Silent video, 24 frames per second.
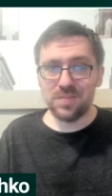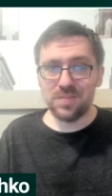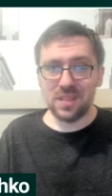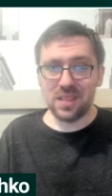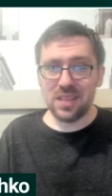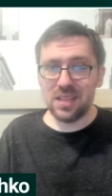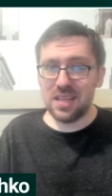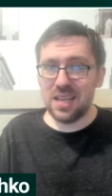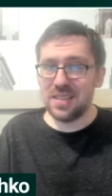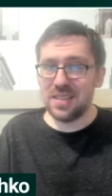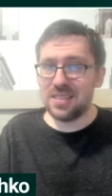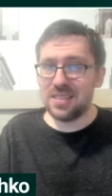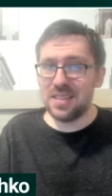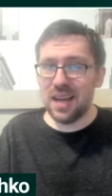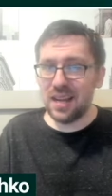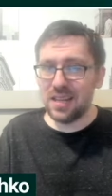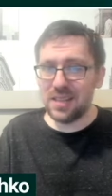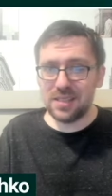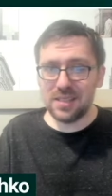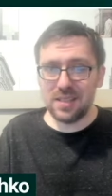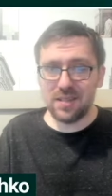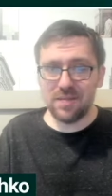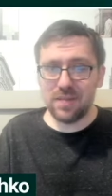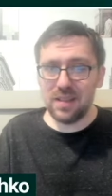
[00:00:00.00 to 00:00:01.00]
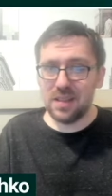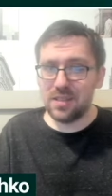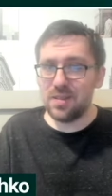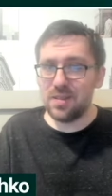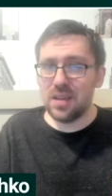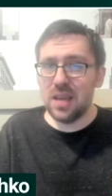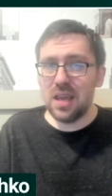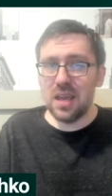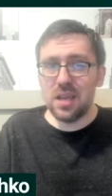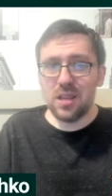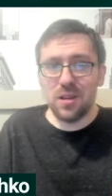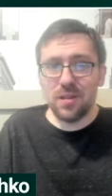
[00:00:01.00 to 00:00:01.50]
it's not easy to it,
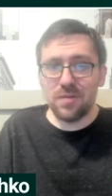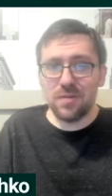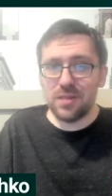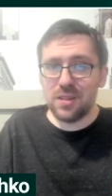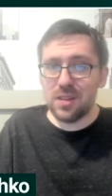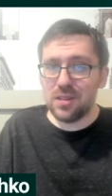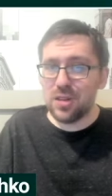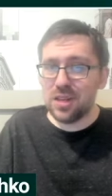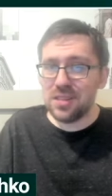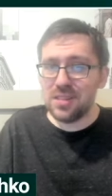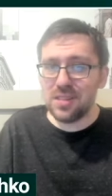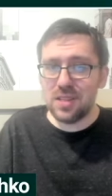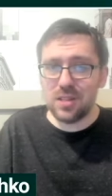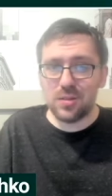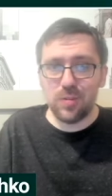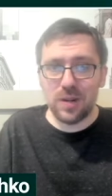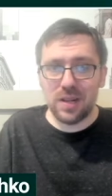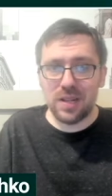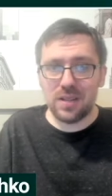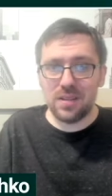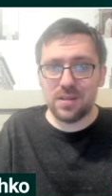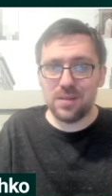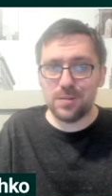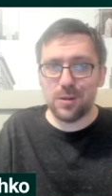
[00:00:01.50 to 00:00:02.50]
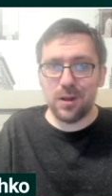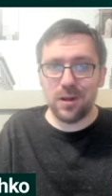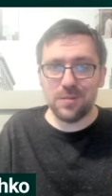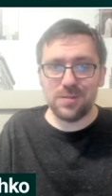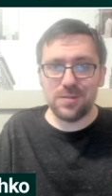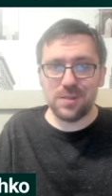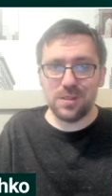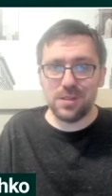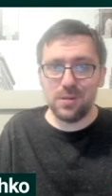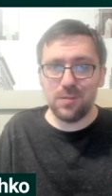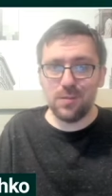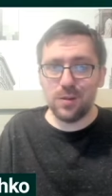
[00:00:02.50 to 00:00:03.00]
you know if the Jets just went into this
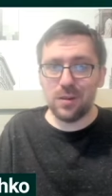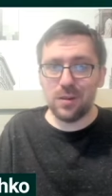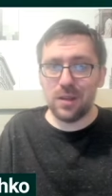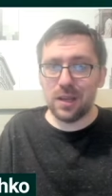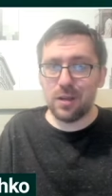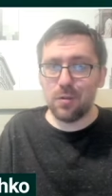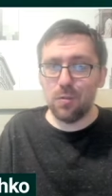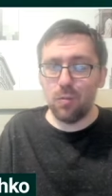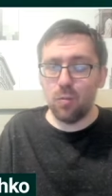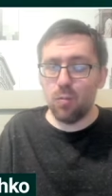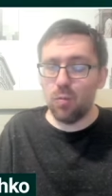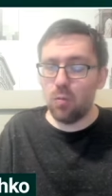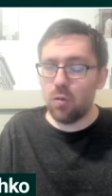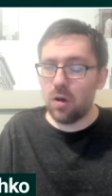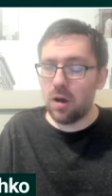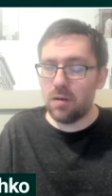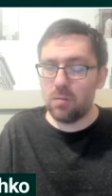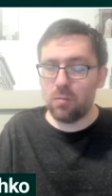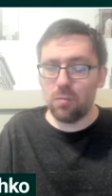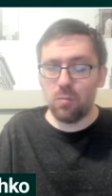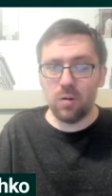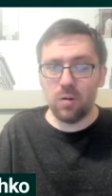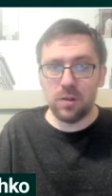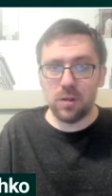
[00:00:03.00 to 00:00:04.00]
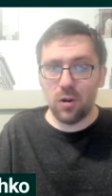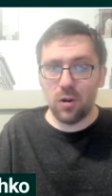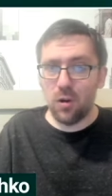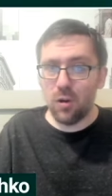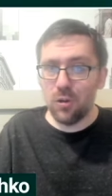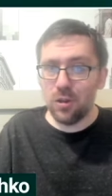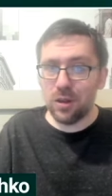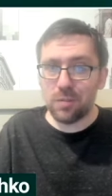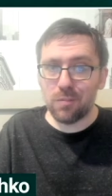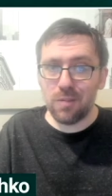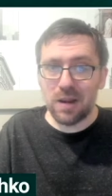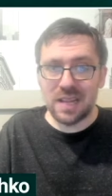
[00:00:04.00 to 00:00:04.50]
offseason with like uh, with a hole
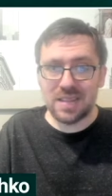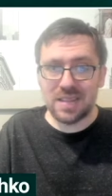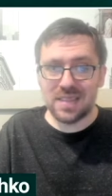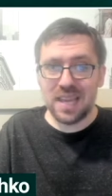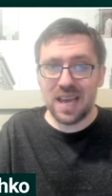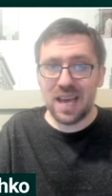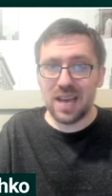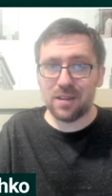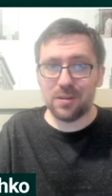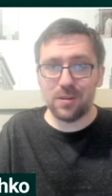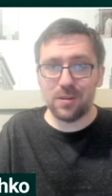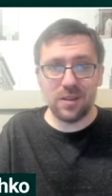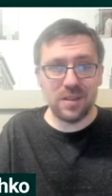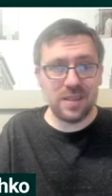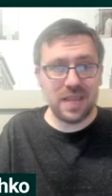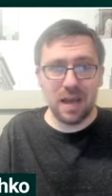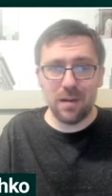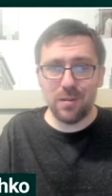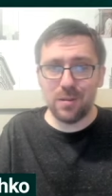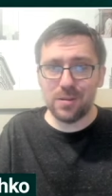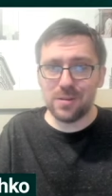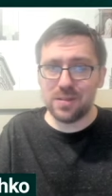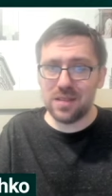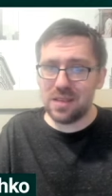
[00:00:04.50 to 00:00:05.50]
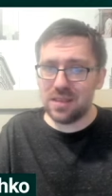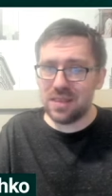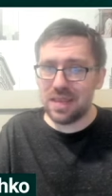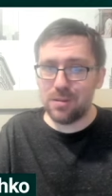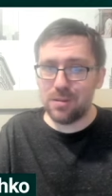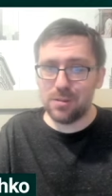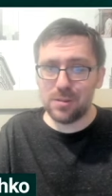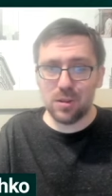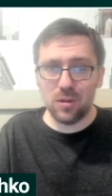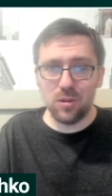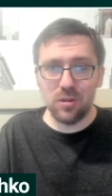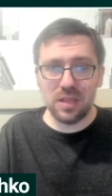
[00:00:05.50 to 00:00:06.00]
at right tackle and that was it and that was
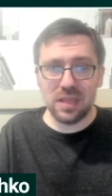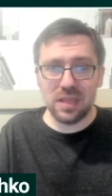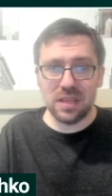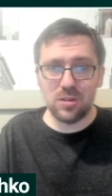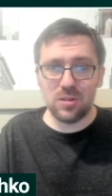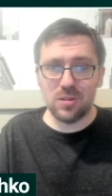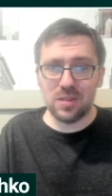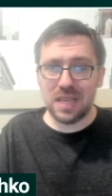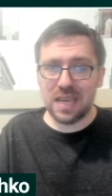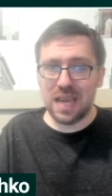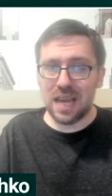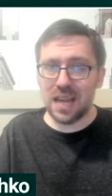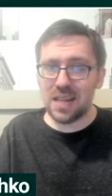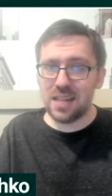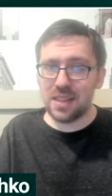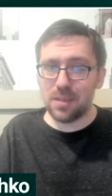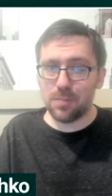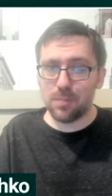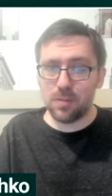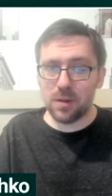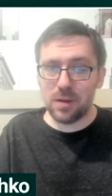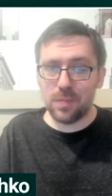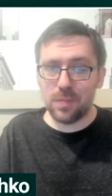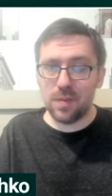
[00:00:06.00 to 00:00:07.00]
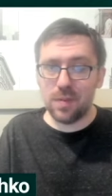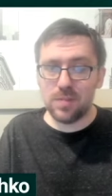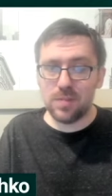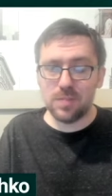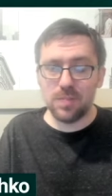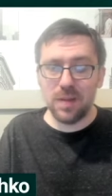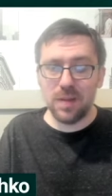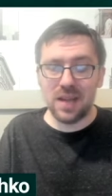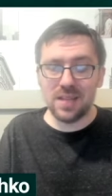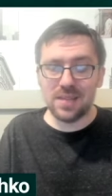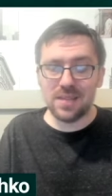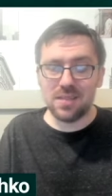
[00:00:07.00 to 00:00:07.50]
the only issue they had at the premium
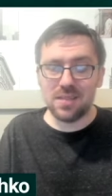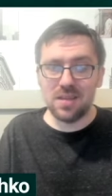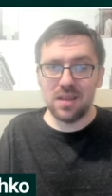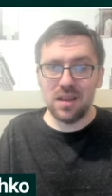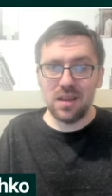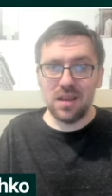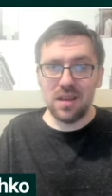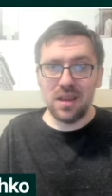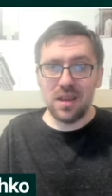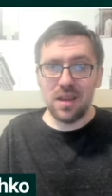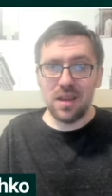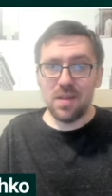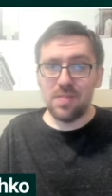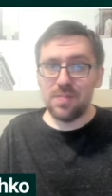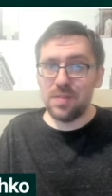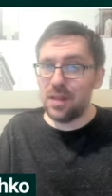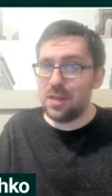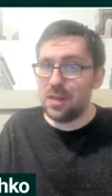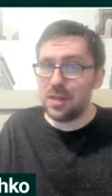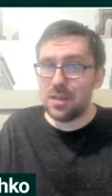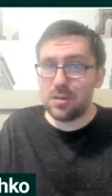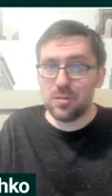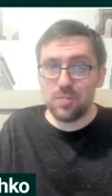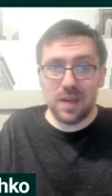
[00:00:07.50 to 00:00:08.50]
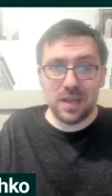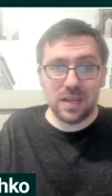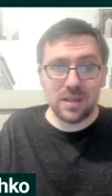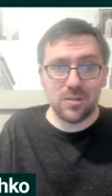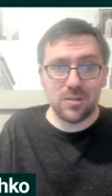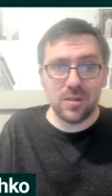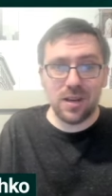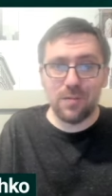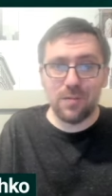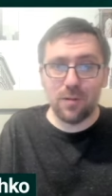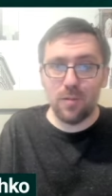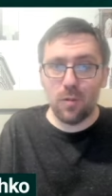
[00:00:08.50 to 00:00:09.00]
spots then you could make a
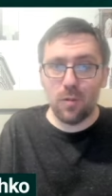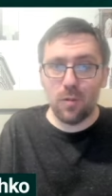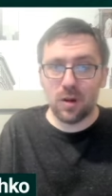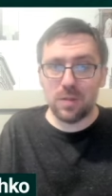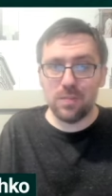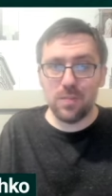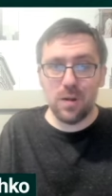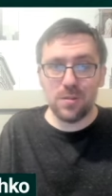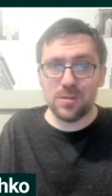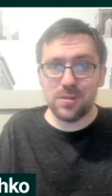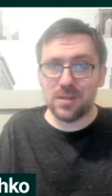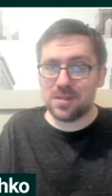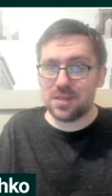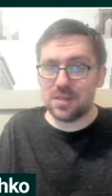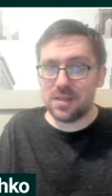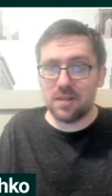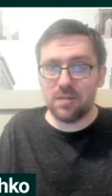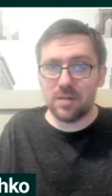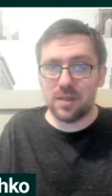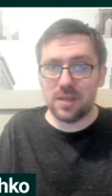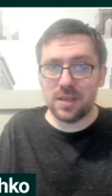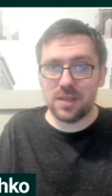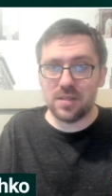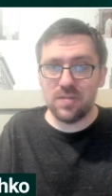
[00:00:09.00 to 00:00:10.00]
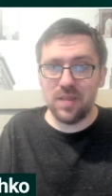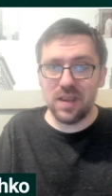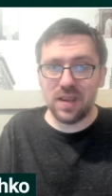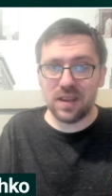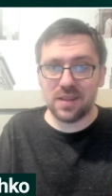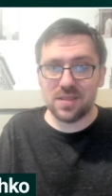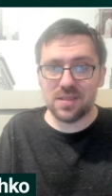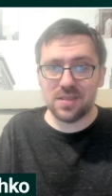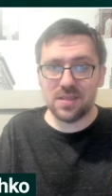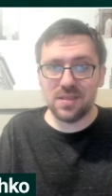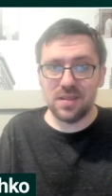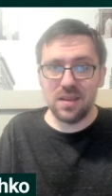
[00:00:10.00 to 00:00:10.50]
trade for Morgan Moses and everything's
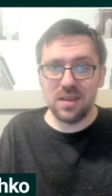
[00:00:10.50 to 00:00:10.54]
fixed.